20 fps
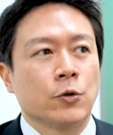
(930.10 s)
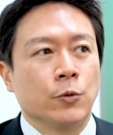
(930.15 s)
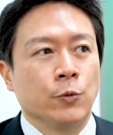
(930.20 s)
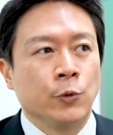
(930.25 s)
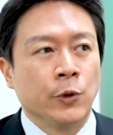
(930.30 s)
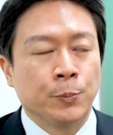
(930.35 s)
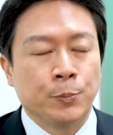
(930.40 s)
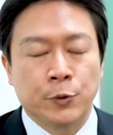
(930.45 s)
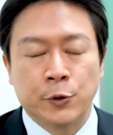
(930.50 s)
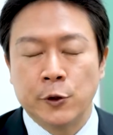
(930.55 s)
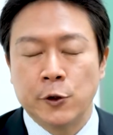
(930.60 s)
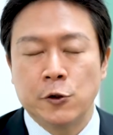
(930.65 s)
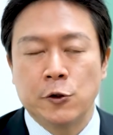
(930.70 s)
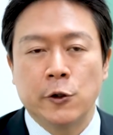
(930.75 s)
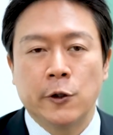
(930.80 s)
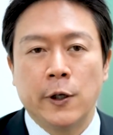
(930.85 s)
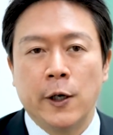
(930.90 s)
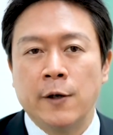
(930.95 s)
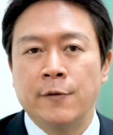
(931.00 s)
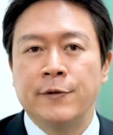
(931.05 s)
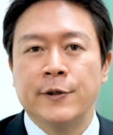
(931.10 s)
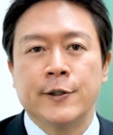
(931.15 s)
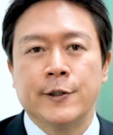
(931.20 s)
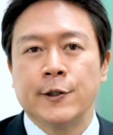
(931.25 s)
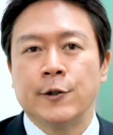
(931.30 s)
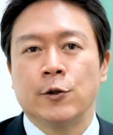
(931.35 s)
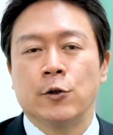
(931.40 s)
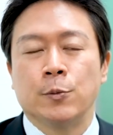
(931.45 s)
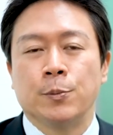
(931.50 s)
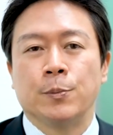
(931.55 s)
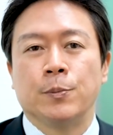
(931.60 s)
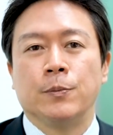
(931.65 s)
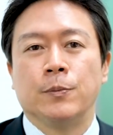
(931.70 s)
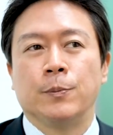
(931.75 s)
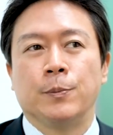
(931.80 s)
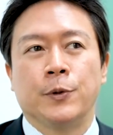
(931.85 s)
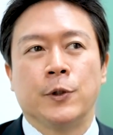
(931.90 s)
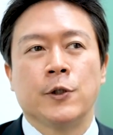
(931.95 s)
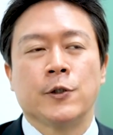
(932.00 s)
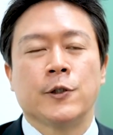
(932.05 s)
Appreciate every single
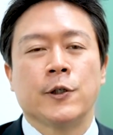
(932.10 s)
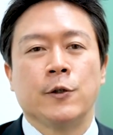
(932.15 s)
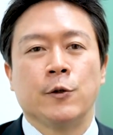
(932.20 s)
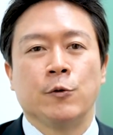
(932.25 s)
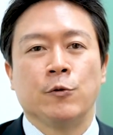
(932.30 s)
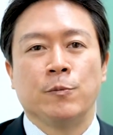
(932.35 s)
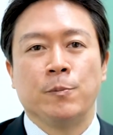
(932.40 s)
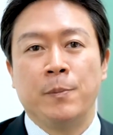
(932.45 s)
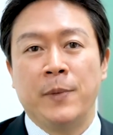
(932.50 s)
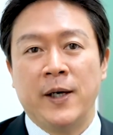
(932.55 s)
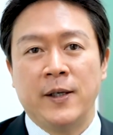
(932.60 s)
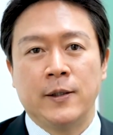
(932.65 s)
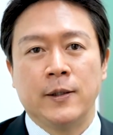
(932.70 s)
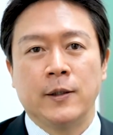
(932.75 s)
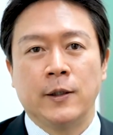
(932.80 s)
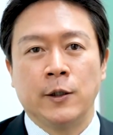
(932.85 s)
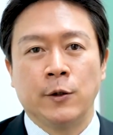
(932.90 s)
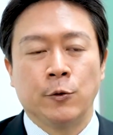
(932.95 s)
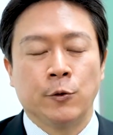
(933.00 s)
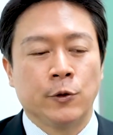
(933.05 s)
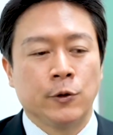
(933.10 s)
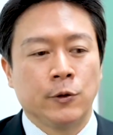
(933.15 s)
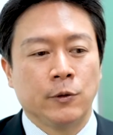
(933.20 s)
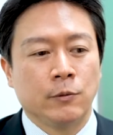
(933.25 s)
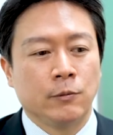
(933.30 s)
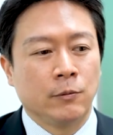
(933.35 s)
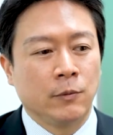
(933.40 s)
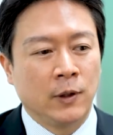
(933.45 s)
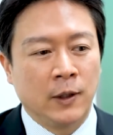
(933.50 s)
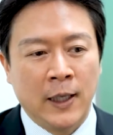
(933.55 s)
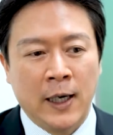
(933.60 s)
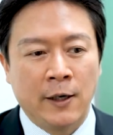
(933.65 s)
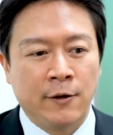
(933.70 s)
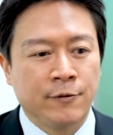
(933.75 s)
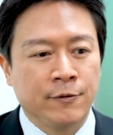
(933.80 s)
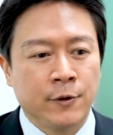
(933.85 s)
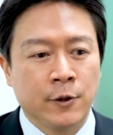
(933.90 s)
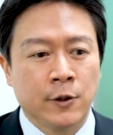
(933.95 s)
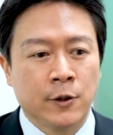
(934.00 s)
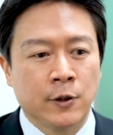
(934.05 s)
person you've met in your
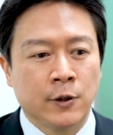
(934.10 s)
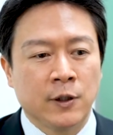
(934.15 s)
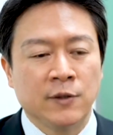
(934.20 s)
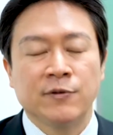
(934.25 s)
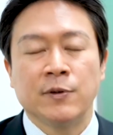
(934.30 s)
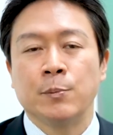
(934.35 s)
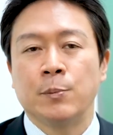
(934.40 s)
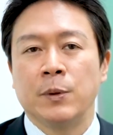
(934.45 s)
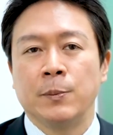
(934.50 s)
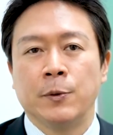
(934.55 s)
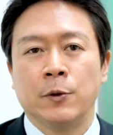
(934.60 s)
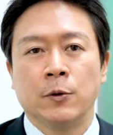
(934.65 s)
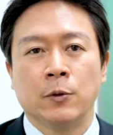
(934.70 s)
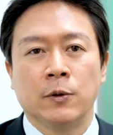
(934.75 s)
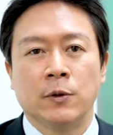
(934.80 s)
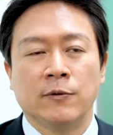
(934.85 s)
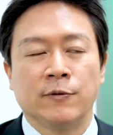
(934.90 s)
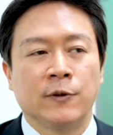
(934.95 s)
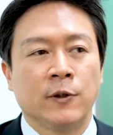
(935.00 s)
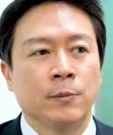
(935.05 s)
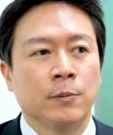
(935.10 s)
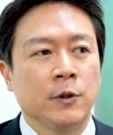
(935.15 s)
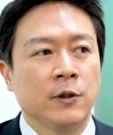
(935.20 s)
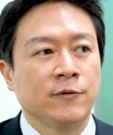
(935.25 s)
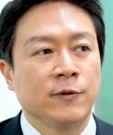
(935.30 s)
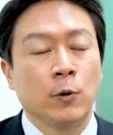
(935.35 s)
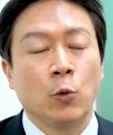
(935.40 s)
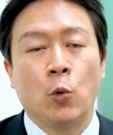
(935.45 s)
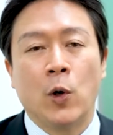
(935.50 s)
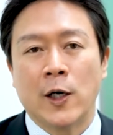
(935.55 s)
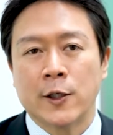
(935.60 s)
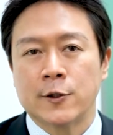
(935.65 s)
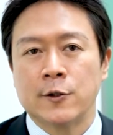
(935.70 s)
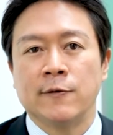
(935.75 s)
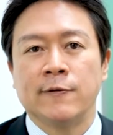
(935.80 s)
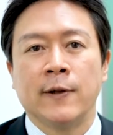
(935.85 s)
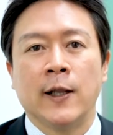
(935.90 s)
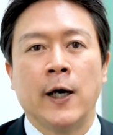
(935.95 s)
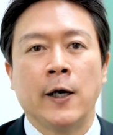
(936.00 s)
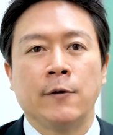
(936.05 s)
life. There are different people from different walks
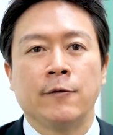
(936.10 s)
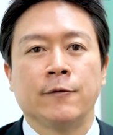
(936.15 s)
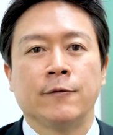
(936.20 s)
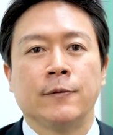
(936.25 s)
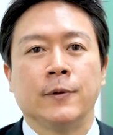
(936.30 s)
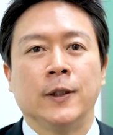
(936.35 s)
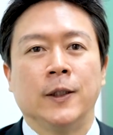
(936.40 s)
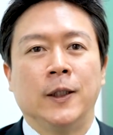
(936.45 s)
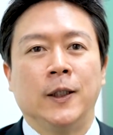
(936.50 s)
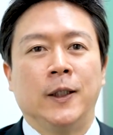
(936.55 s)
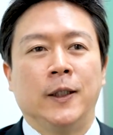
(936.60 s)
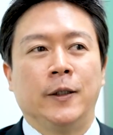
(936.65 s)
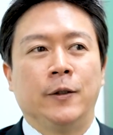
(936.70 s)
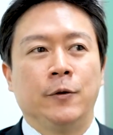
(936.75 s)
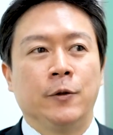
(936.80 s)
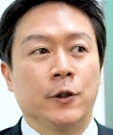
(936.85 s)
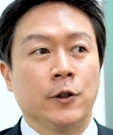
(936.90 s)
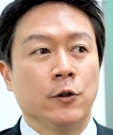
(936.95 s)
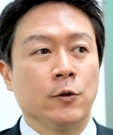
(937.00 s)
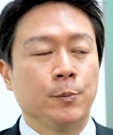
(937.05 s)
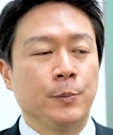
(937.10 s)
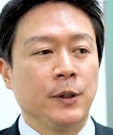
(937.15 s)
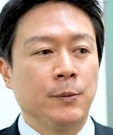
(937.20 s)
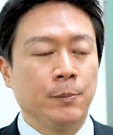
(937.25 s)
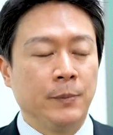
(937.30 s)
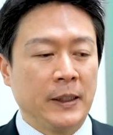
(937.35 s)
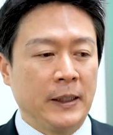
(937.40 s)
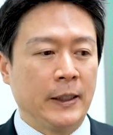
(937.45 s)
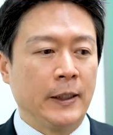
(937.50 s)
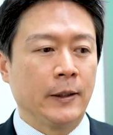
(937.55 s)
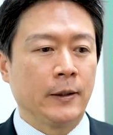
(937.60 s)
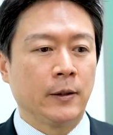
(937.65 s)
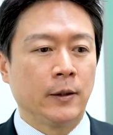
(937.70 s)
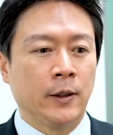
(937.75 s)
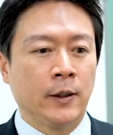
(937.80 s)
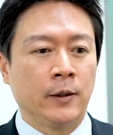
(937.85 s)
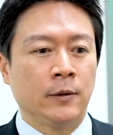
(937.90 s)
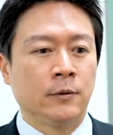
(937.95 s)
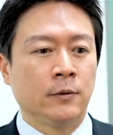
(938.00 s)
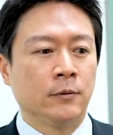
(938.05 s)
of life you're gonna be meeting
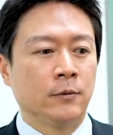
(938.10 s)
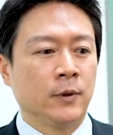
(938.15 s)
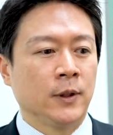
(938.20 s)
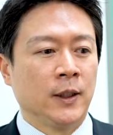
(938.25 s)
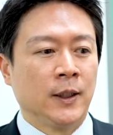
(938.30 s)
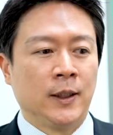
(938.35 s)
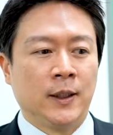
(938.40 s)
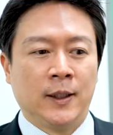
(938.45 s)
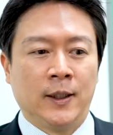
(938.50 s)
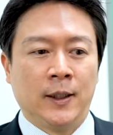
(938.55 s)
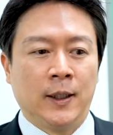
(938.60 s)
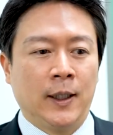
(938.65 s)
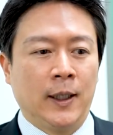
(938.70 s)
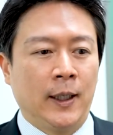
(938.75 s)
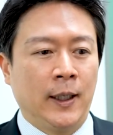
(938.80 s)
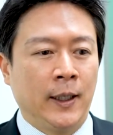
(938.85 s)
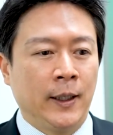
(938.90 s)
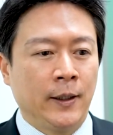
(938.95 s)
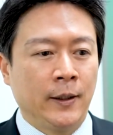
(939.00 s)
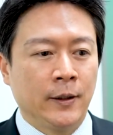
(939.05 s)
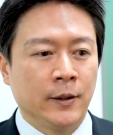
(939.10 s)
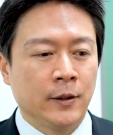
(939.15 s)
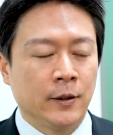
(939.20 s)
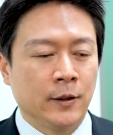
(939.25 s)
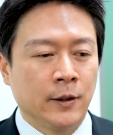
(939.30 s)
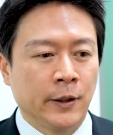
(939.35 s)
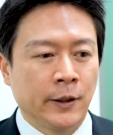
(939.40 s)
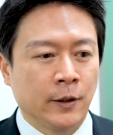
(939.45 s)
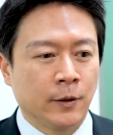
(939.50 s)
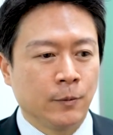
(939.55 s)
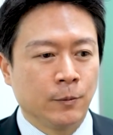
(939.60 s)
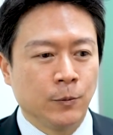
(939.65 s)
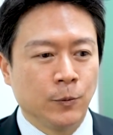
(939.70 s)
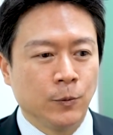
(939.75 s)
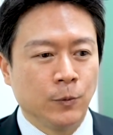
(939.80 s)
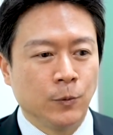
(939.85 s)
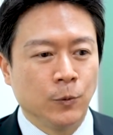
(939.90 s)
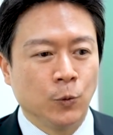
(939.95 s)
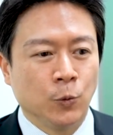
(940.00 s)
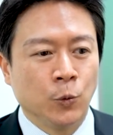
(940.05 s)
and I like
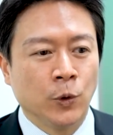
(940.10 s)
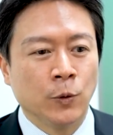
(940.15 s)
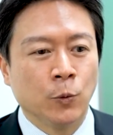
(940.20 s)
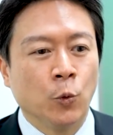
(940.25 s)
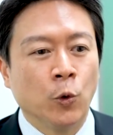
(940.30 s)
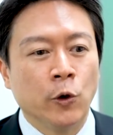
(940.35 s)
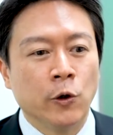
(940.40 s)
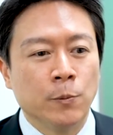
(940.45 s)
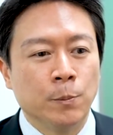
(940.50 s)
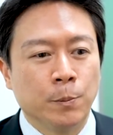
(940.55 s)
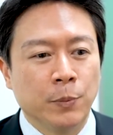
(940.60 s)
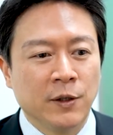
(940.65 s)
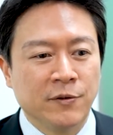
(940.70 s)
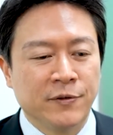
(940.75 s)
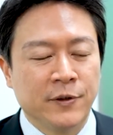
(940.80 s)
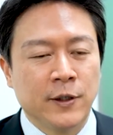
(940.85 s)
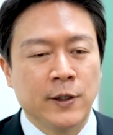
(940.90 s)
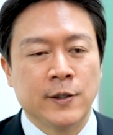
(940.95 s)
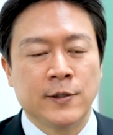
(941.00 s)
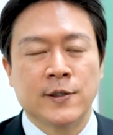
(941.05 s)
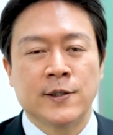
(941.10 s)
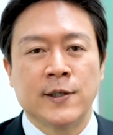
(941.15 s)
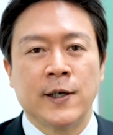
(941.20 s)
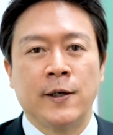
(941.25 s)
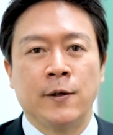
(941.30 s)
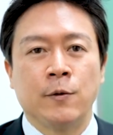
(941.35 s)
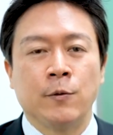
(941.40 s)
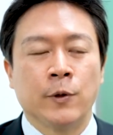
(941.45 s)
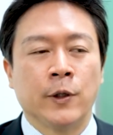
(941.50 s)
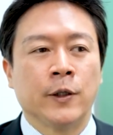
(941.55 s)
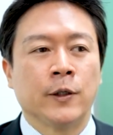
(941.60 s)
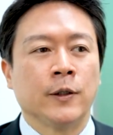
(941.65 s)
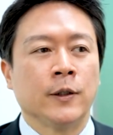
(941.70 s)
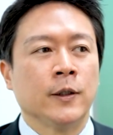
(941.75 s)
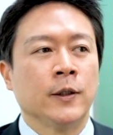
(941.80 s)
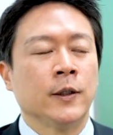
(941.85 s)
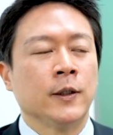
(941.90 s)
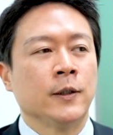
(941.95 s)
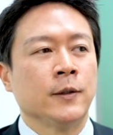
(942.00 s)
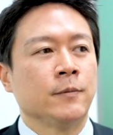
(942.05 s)
what Warren Buffett has said, right?
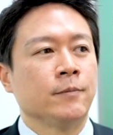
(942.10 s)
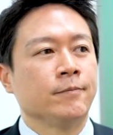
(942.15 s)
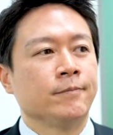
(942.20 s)
Uh,